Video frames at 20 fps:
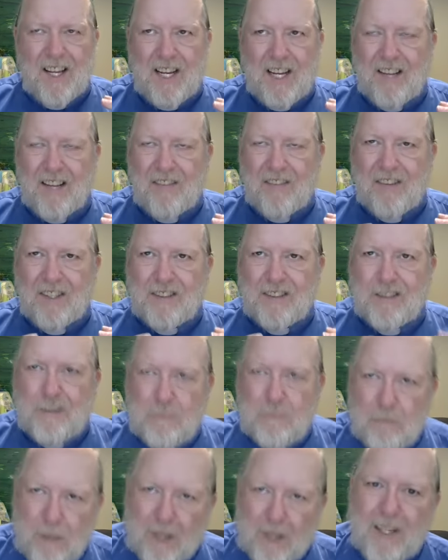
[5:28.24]
the
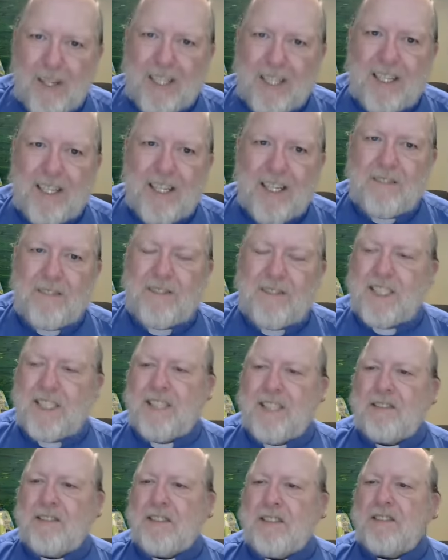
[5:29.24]
Spirit of
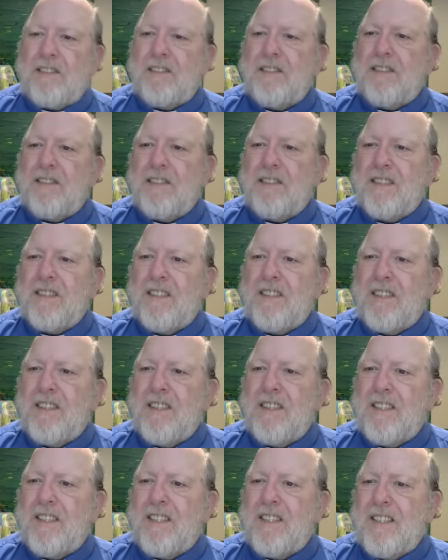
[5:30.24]
Jesus
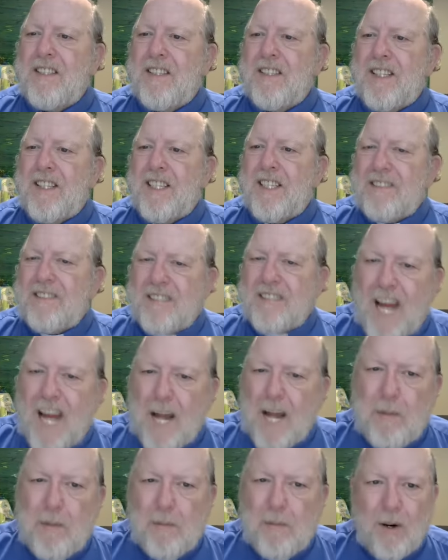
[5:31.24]
is
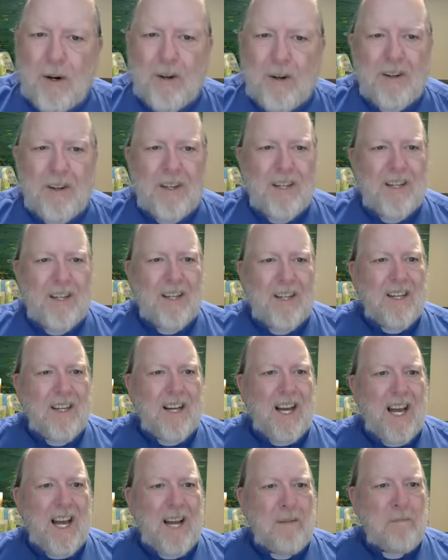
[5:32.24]
capable
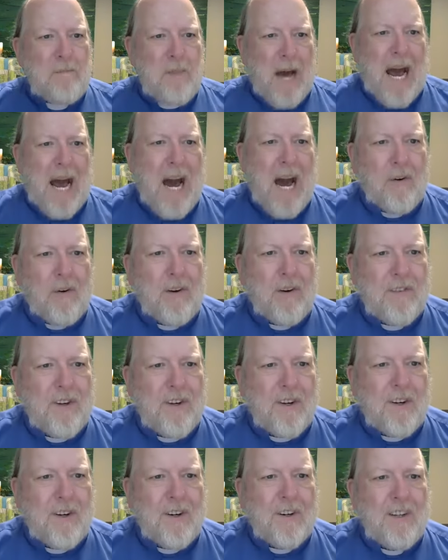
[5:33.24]
and
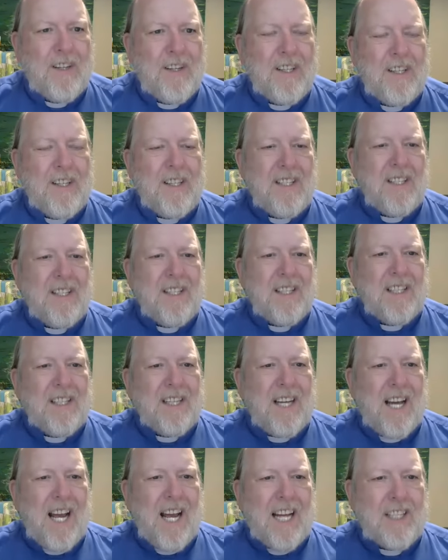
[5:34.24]
powerful
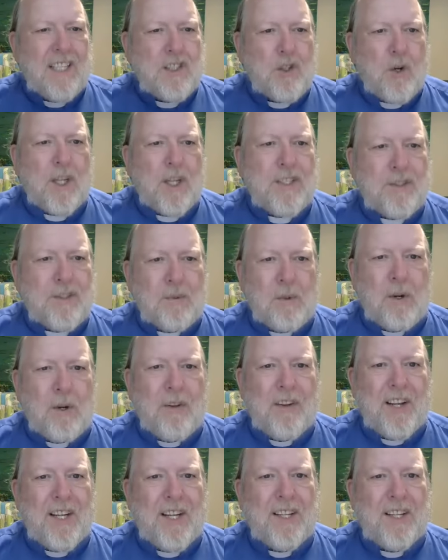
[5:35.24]
and trustworthy.